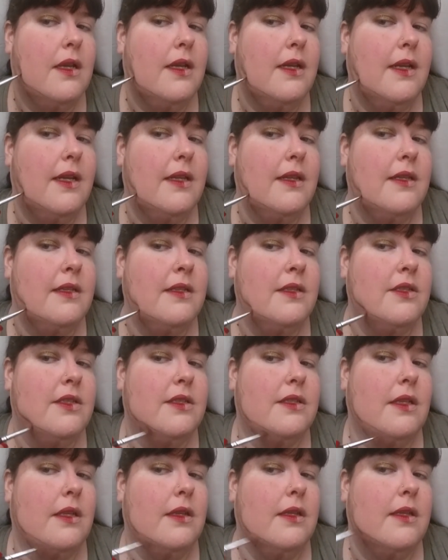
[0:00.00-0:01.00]
And again, this is
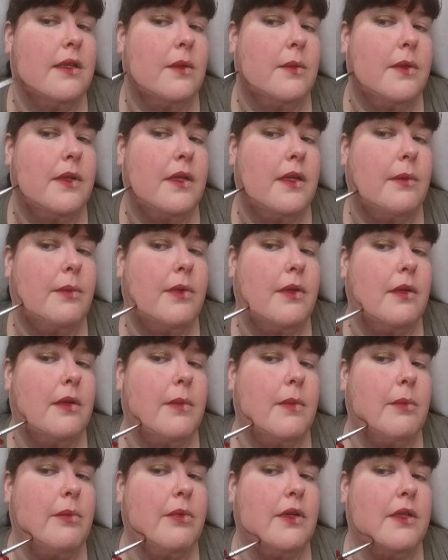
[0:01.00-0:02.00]
just a little bit I put
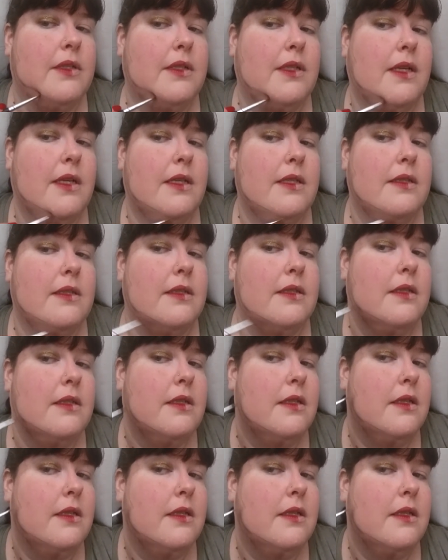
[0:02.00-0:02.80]
on my brush, guys.